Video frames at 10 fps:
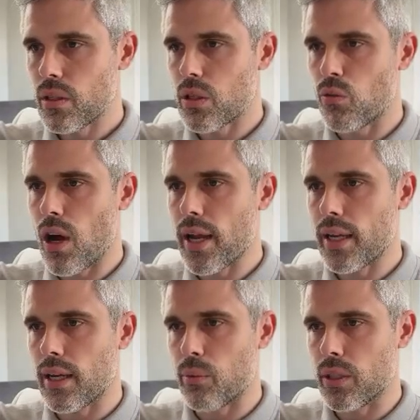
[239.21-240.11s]
So right
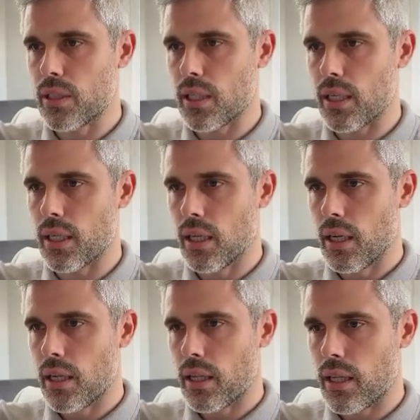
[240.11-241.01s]
here we see
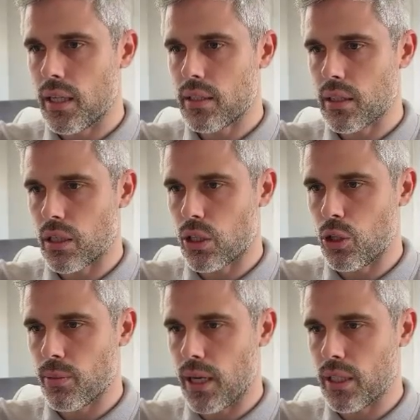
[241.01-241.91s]
this
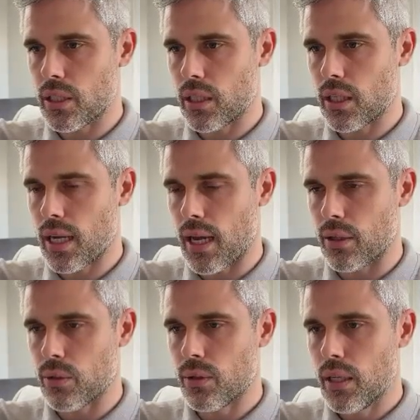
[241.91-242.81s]
accumulation
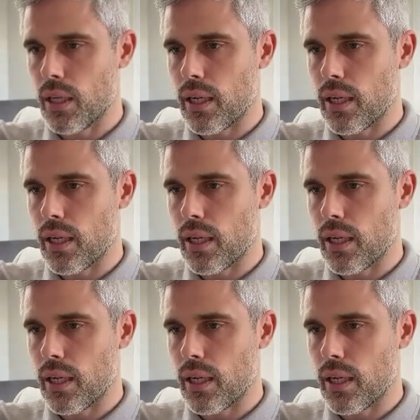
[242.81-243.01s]
candle.